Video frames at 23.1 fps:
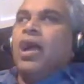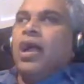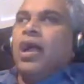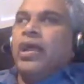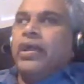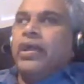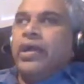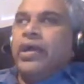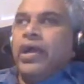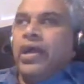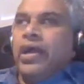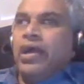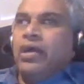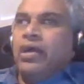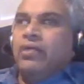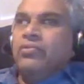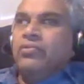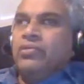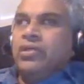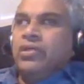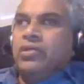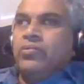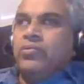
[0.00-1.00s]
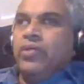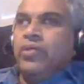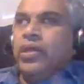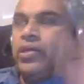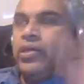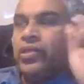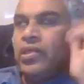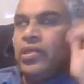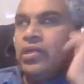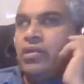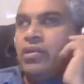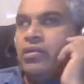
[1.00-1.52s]
I have
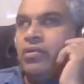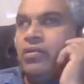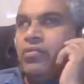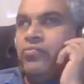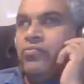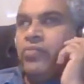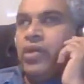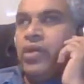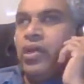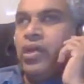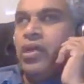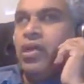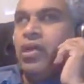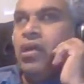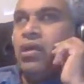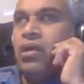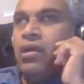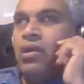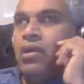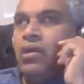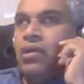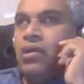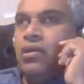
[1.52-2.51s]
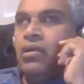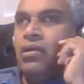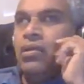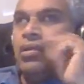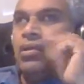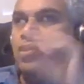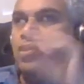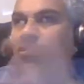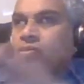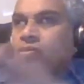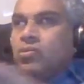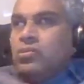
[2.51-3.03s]
equations where
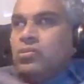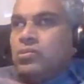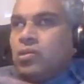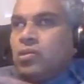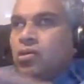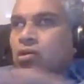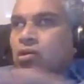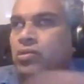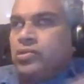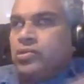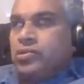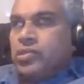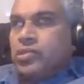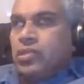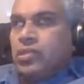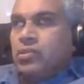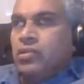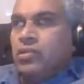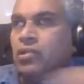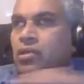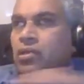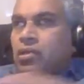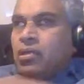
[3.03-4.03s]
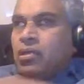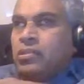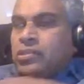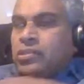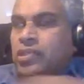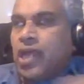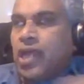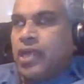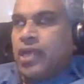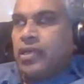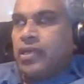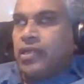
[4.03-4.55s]
it's a constant
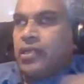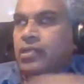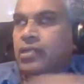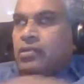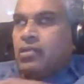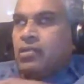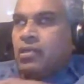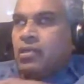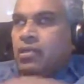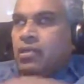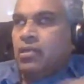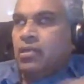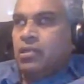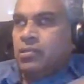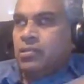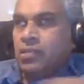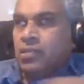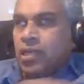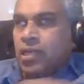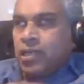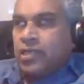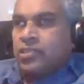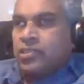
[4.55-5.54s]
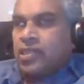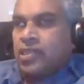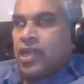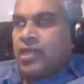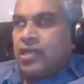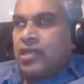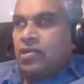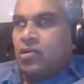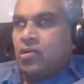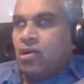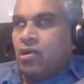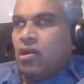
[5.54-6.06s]
standard, it's like a
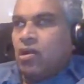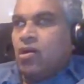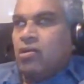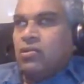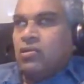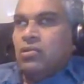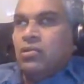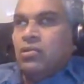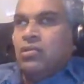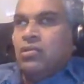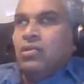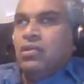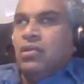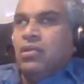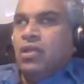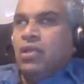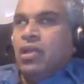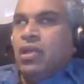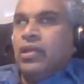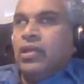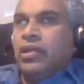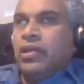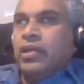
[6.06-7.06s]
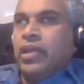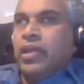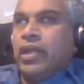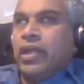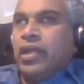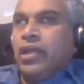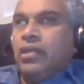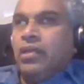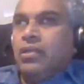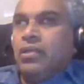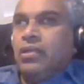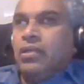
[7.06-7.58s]
standard clock you
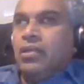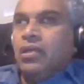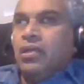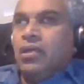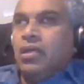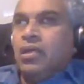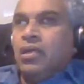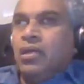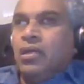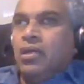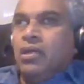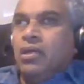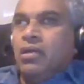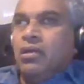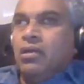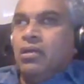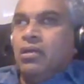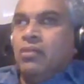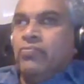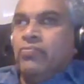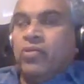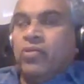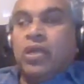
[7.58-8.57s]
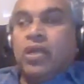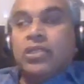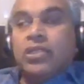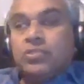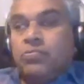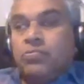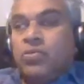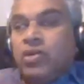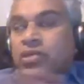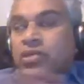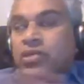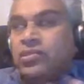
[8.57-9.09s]
get for
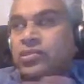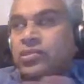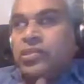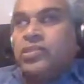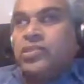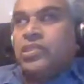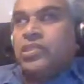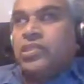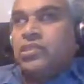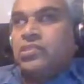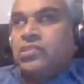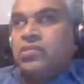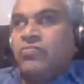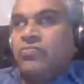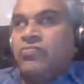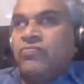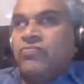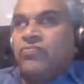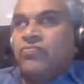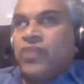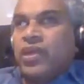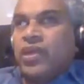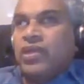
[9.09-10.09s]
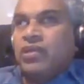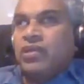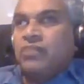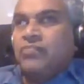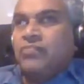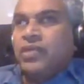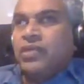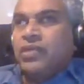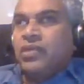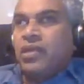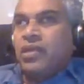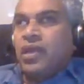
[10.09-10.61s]
corresponding distance of a 500
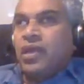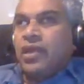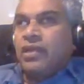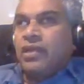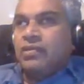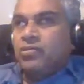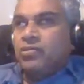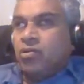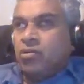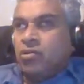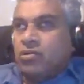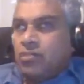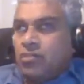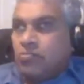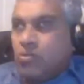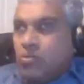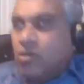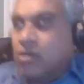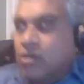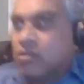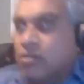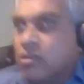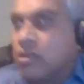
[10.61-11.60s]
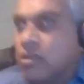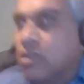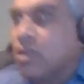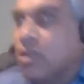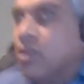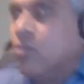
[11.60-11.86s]
meters. And I talked about